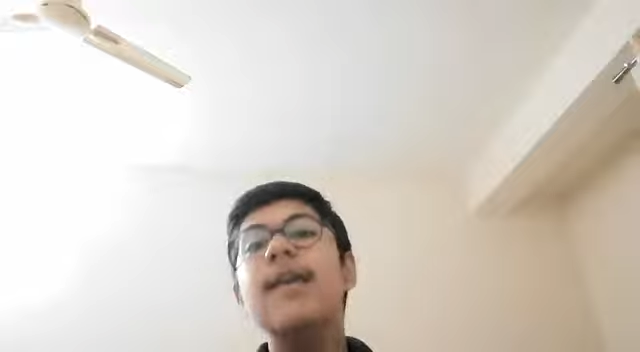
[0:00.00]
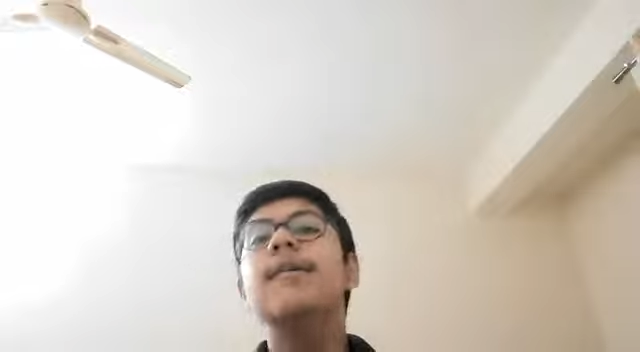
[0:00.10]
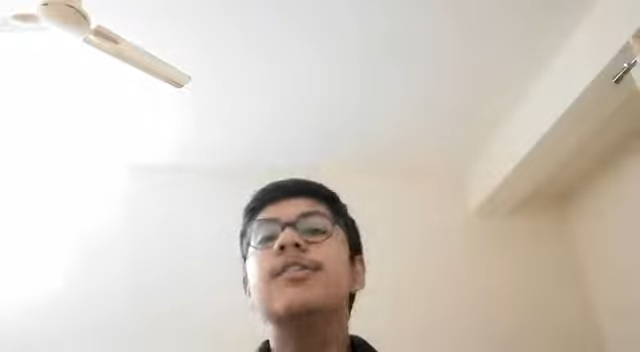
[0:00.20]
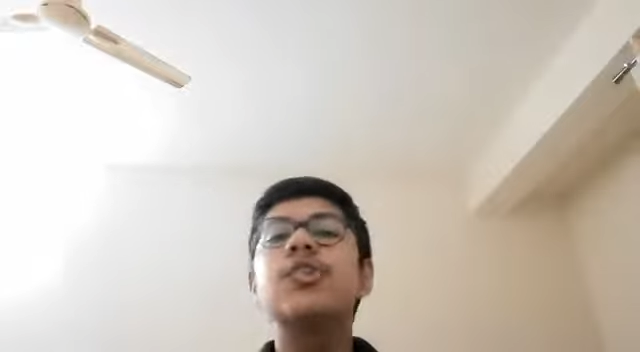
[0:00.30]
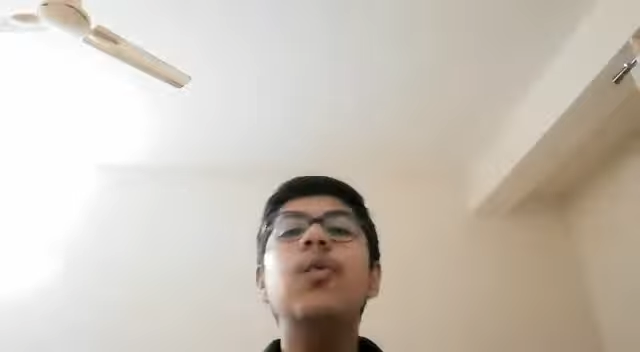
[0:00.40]

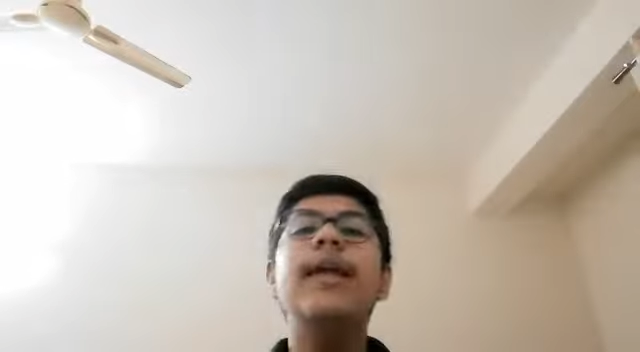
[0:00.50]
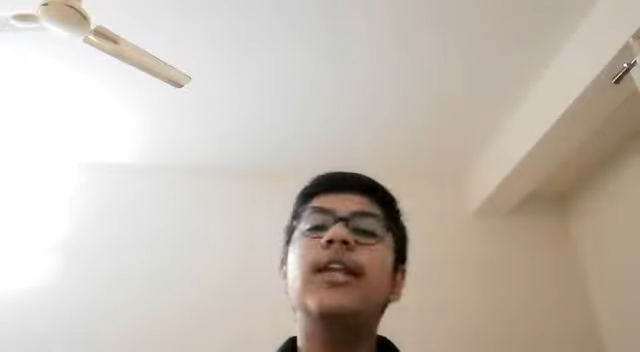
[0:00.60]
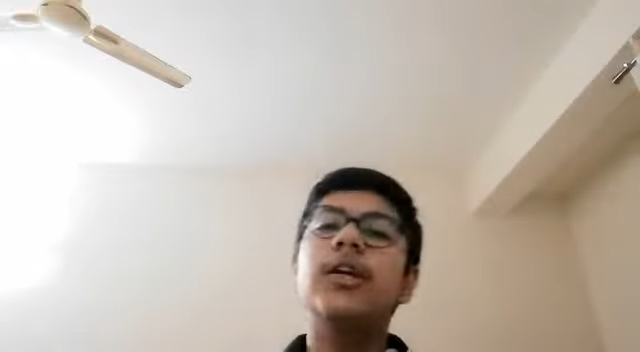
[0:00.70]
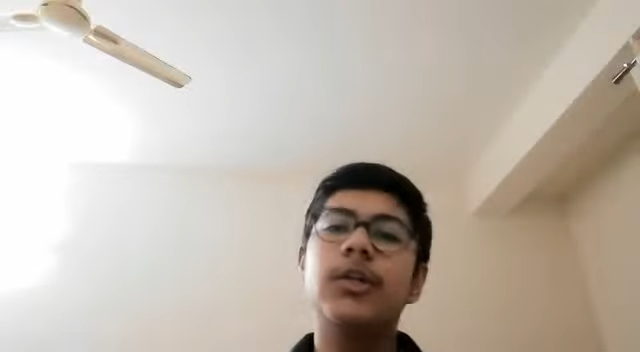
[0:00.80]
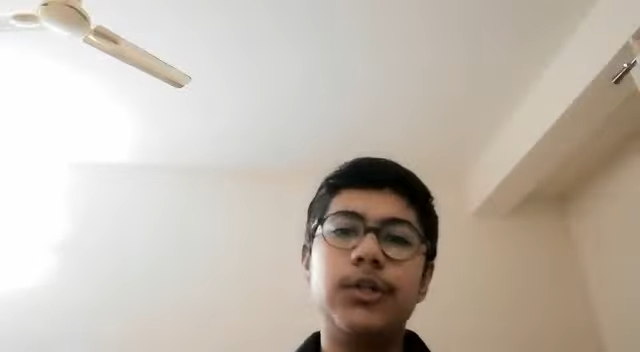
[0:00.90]
So in
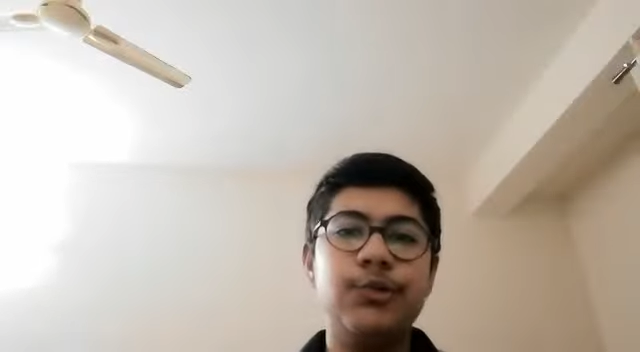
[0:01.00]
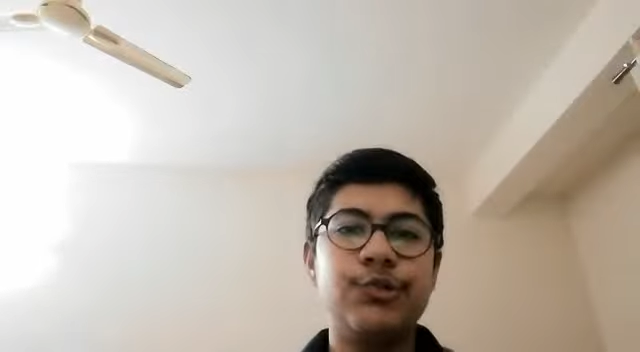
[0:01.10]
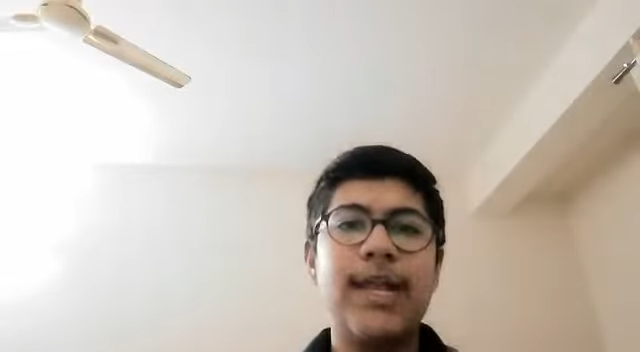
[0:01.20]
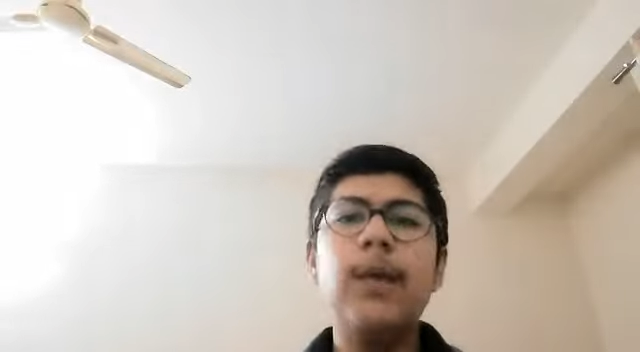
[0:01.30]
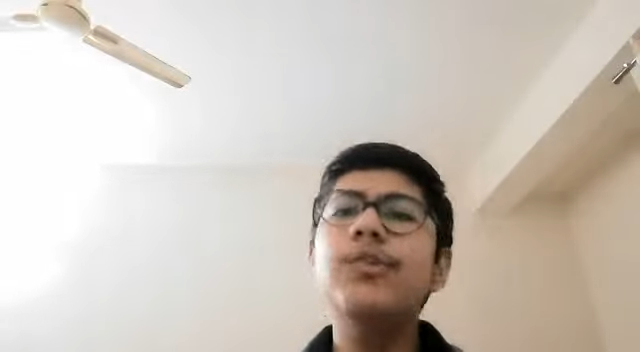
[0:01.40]

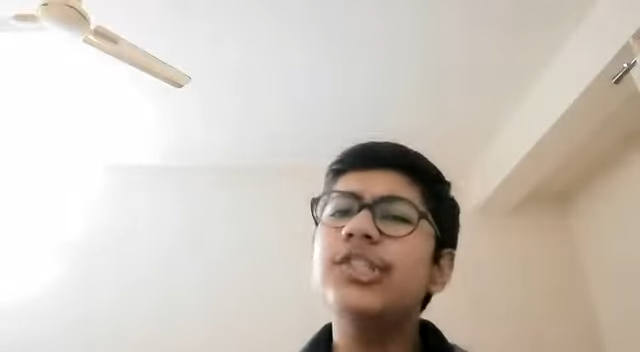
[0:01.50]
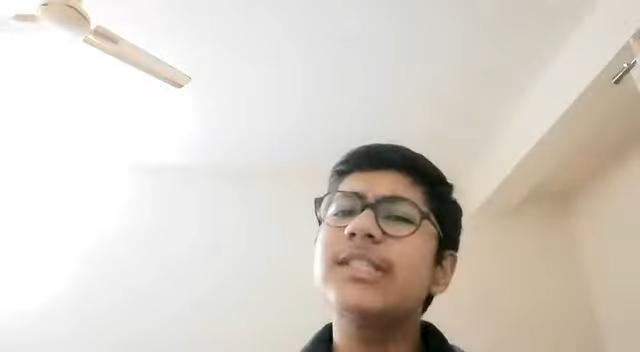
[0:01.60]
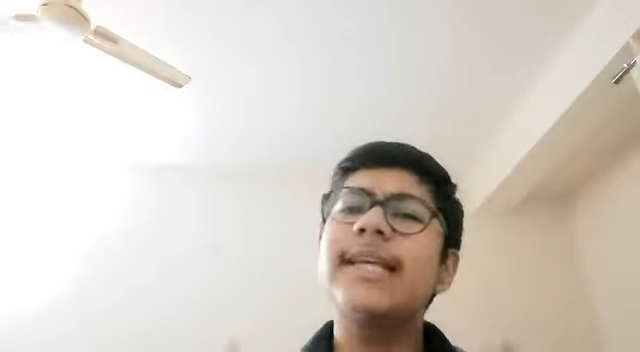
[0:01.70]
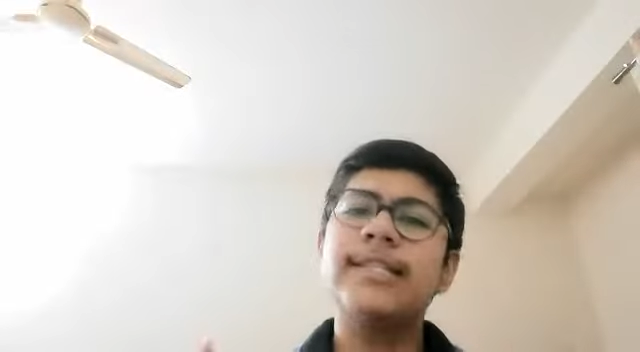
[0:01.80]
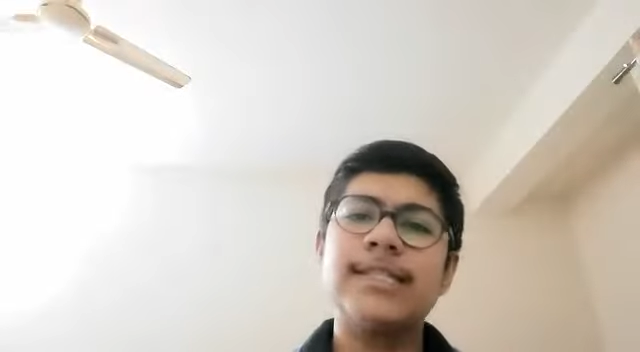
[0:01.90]
conclusion, I would just
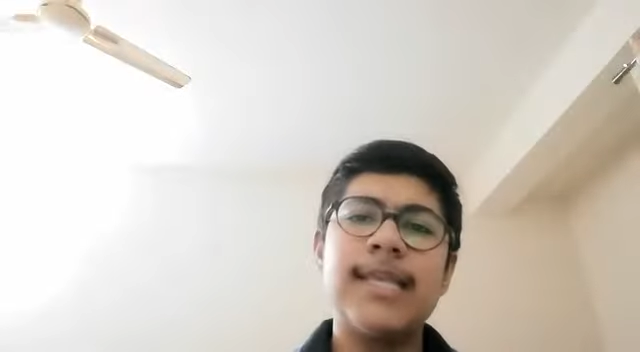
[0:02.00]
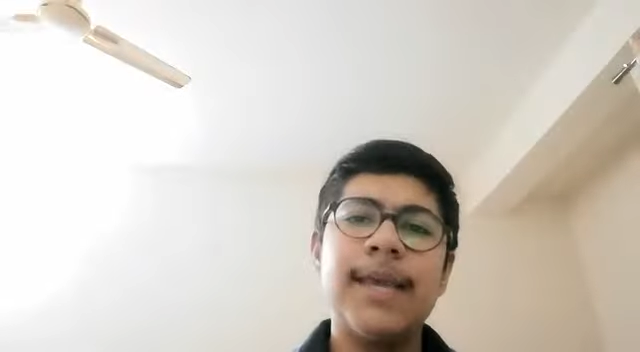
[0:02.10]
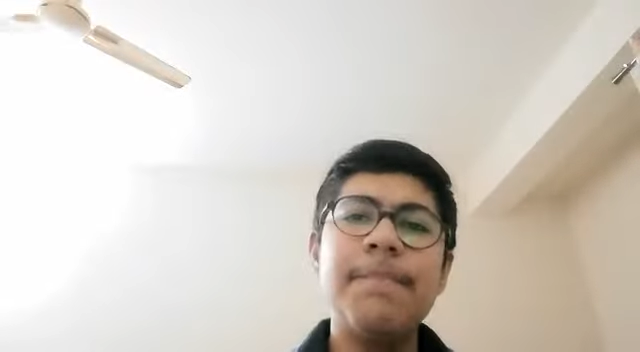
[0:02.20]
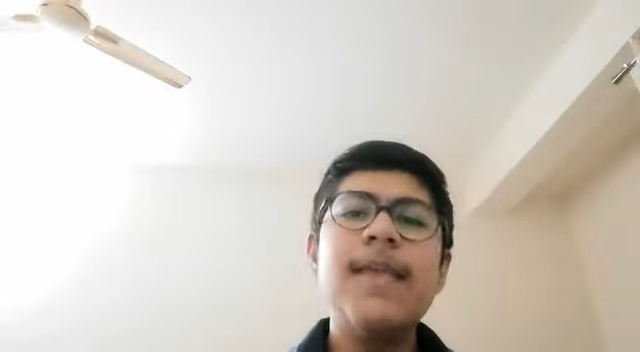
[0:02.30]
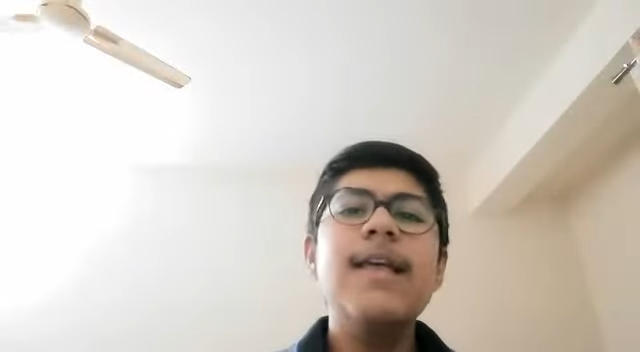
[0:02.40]
like to say
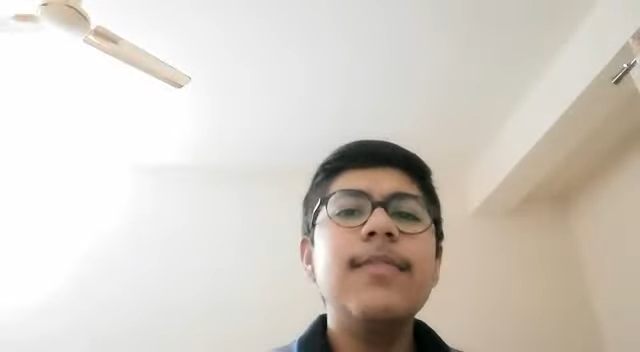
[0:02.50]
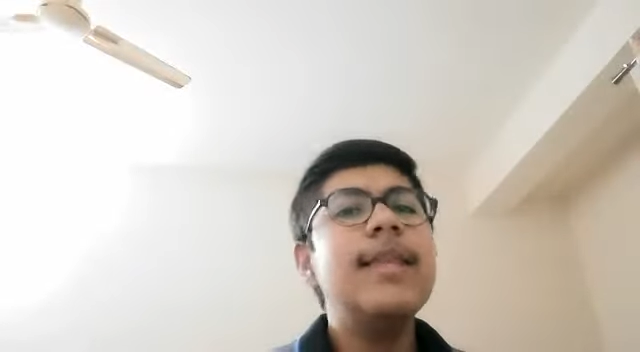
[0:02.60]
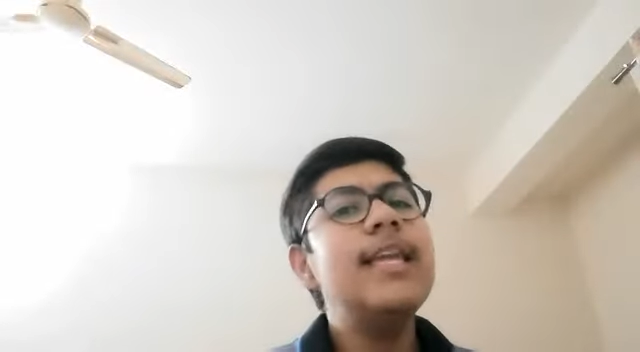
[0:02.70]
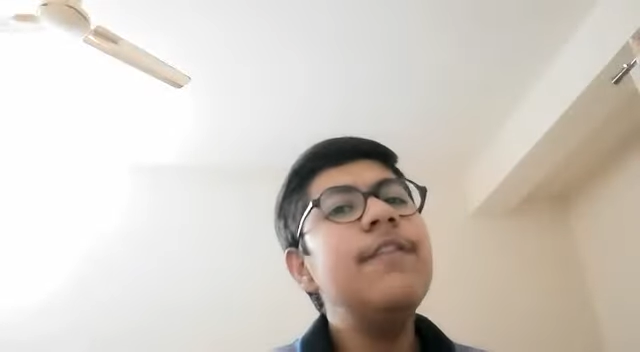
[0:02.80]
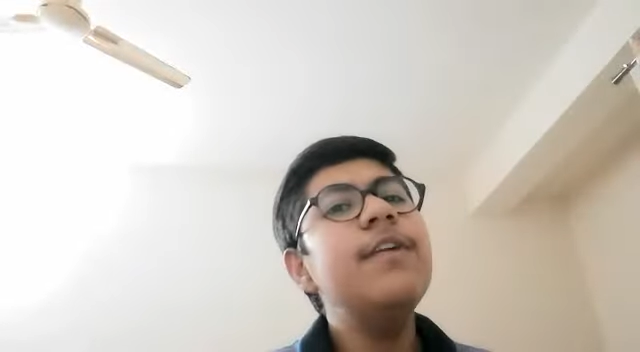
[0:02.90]
that
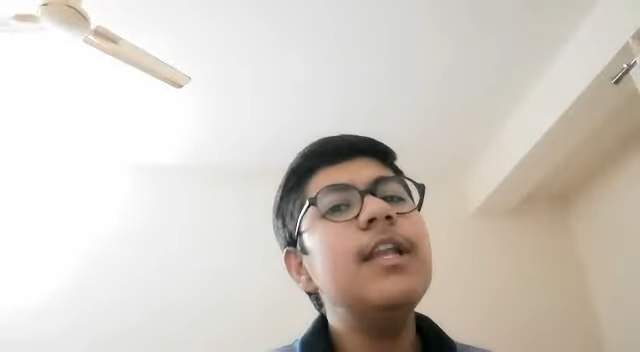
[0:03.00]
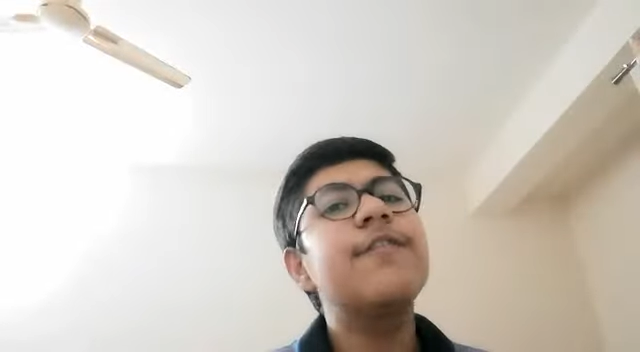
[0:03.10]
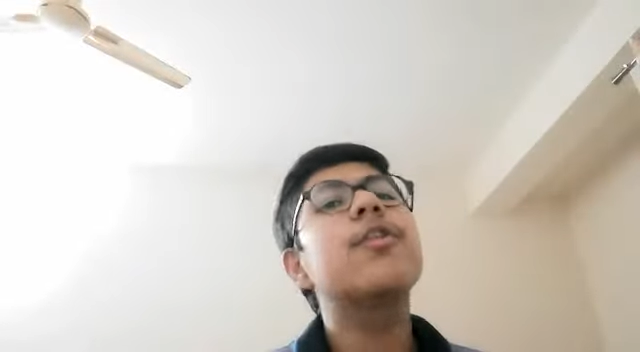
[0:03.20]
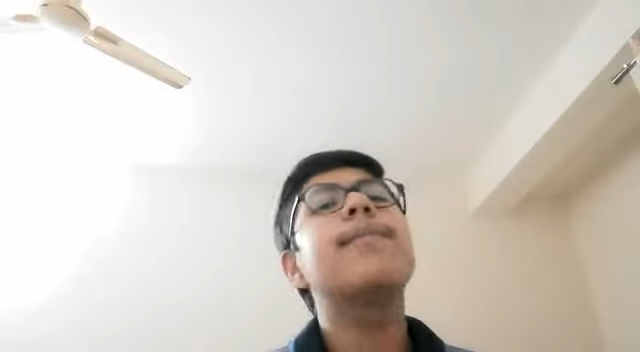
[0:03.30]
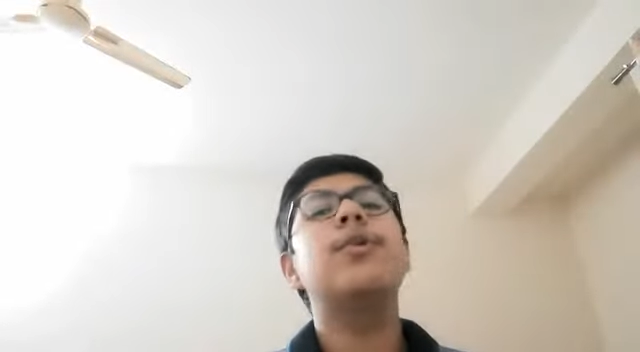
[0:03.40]
even if
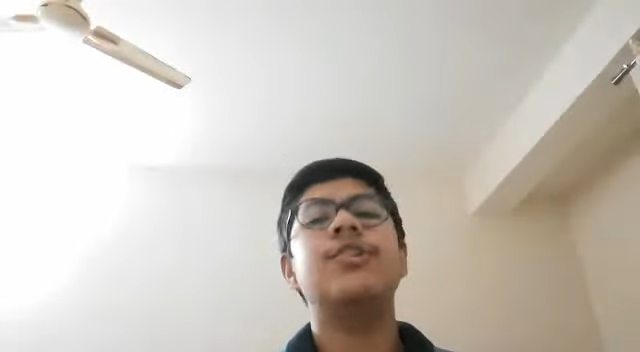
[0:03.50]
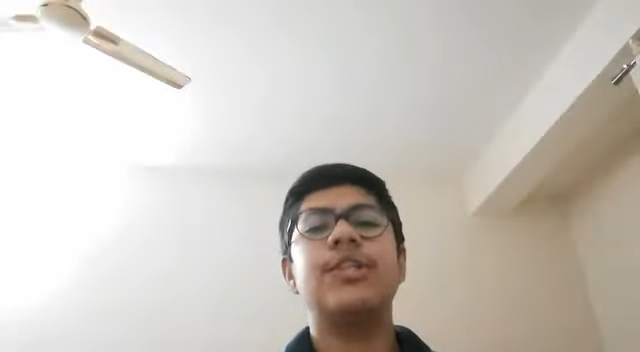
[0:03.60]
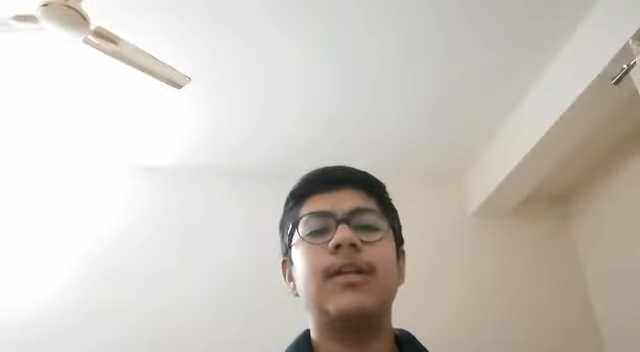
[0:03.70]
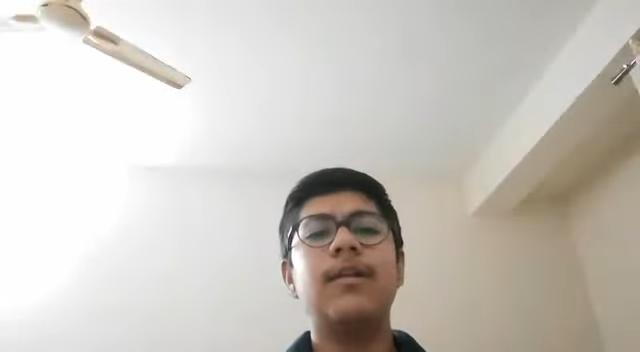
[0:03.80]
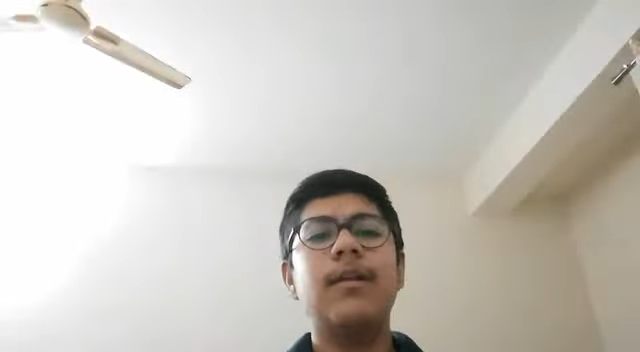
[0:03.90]
you're a person